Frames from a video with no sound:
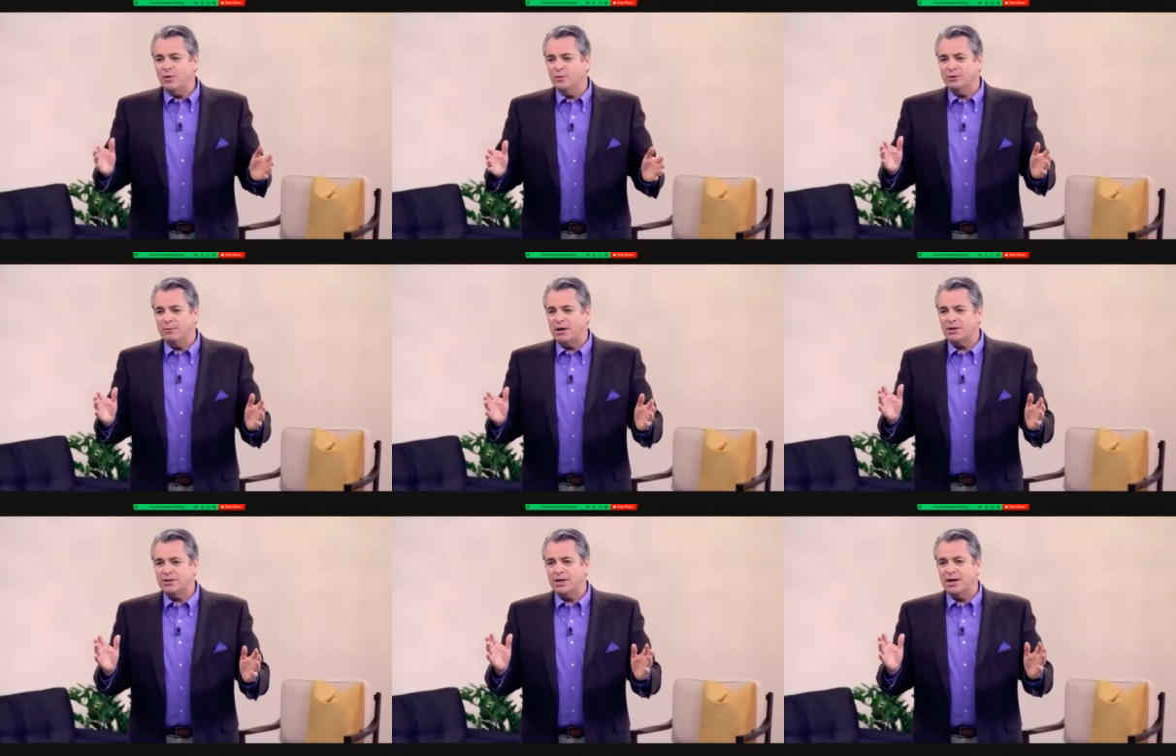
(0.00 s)
out with the
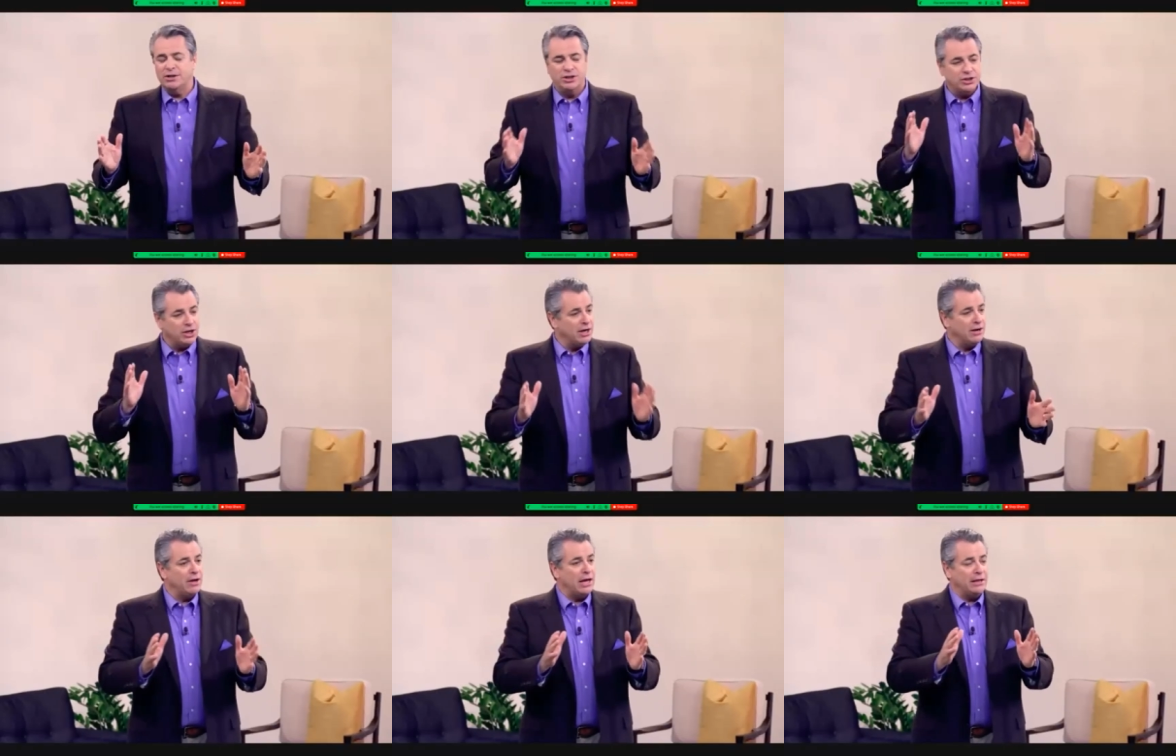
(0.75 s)
martial arts, you
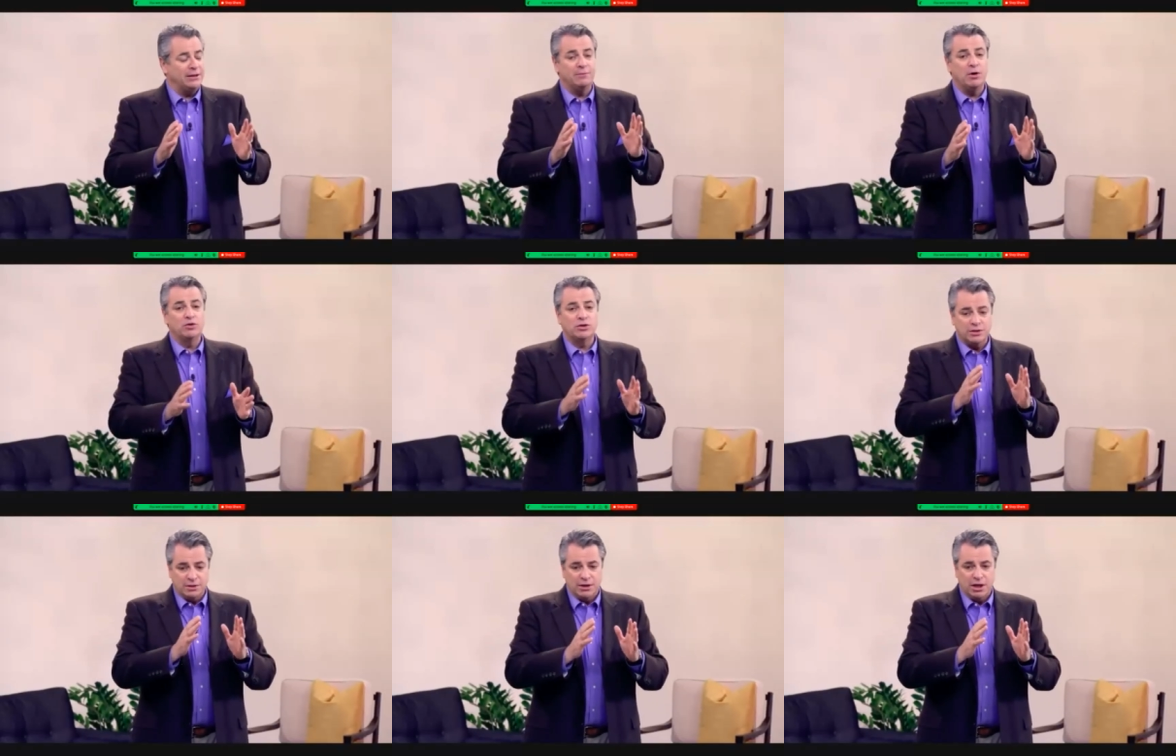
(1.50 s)
start out at the
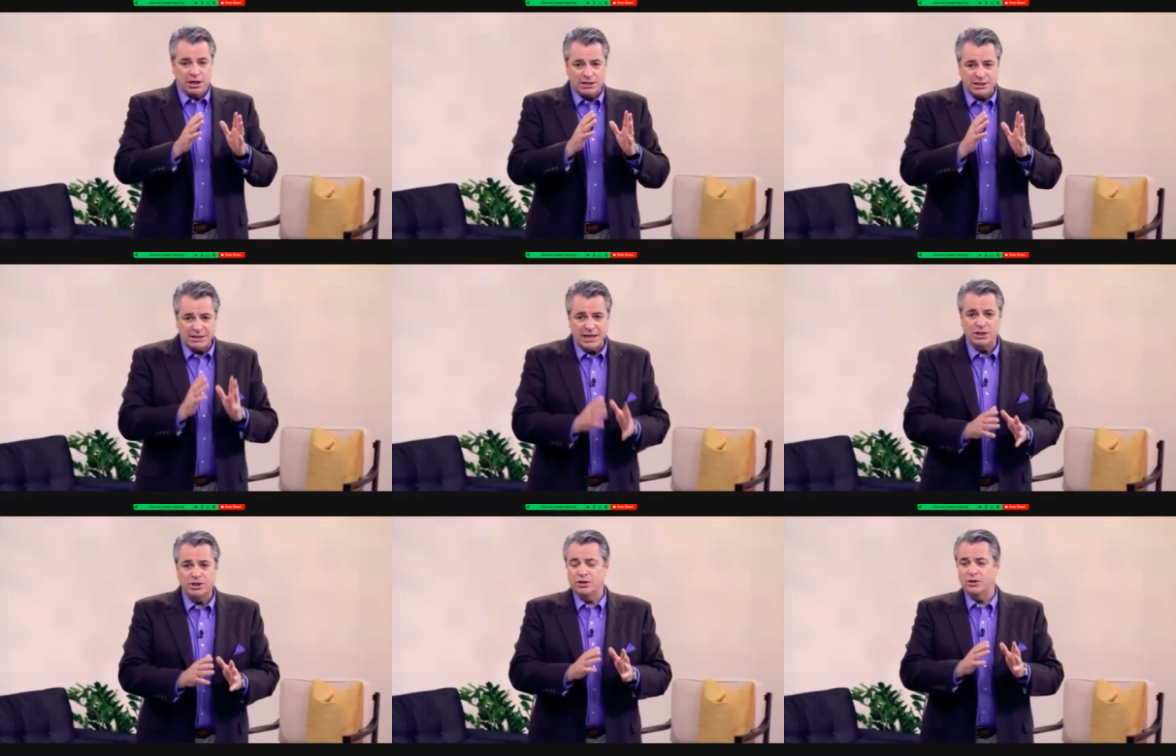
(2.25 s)
most
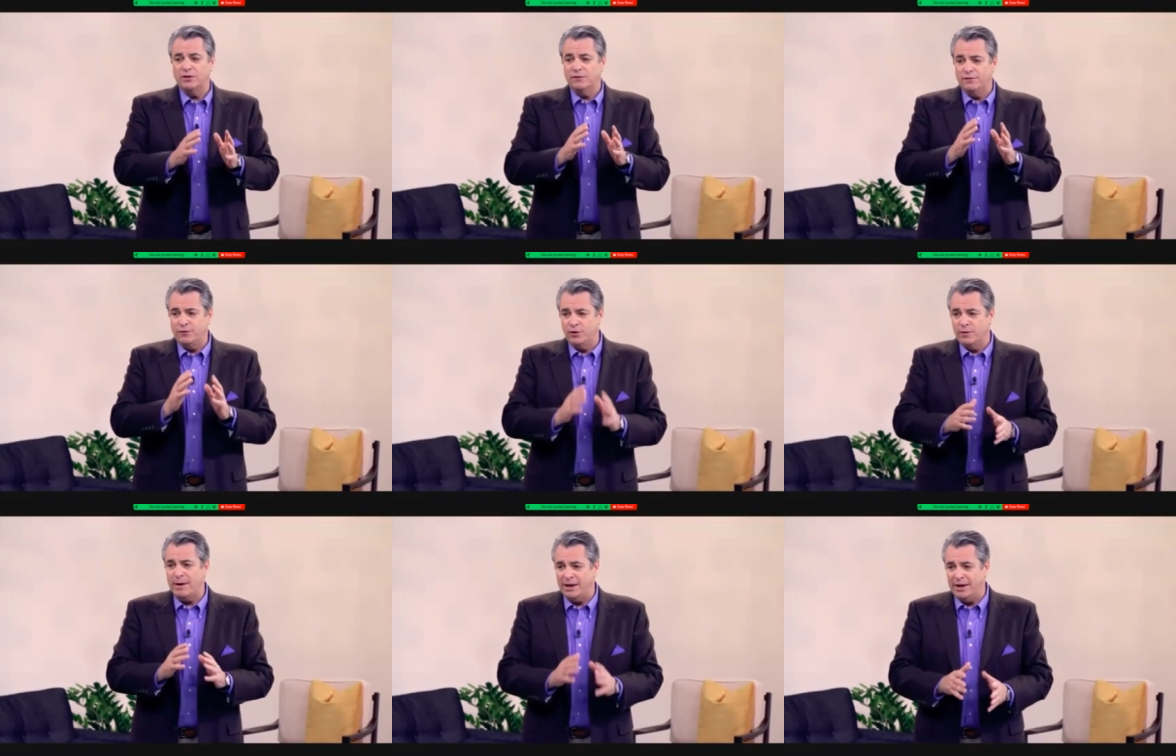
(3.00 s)
essential,
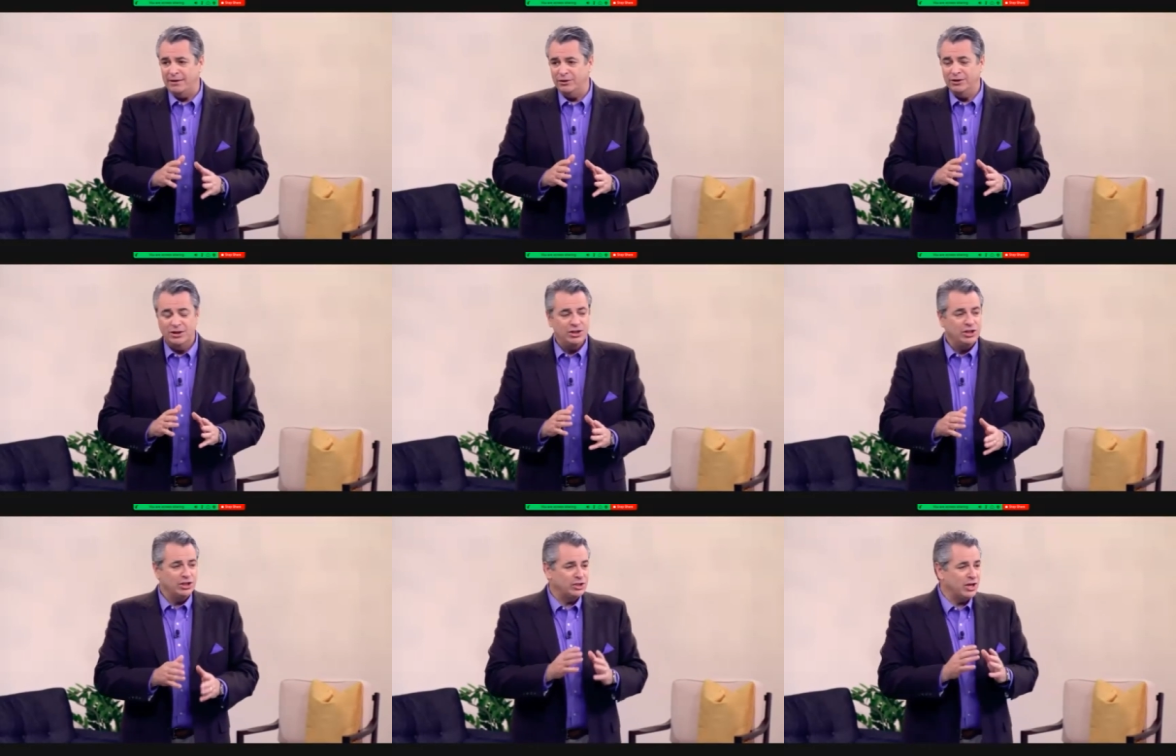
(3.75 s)
fundamental level.
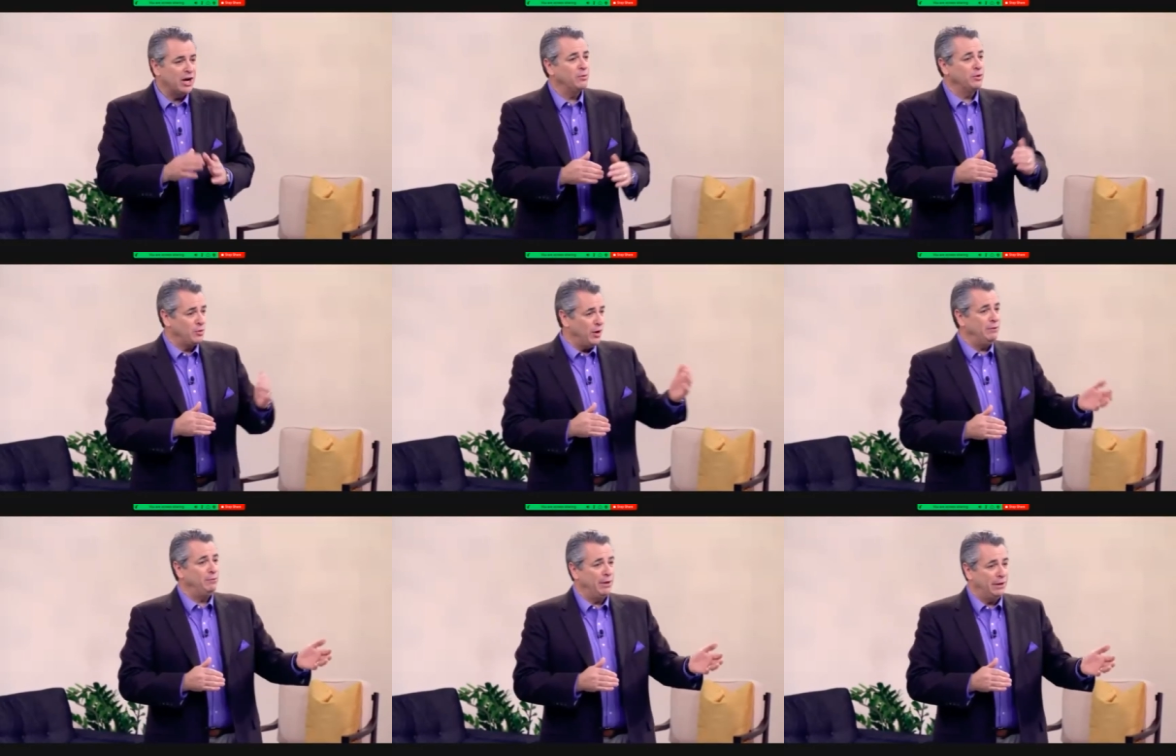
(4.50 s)
You start with a white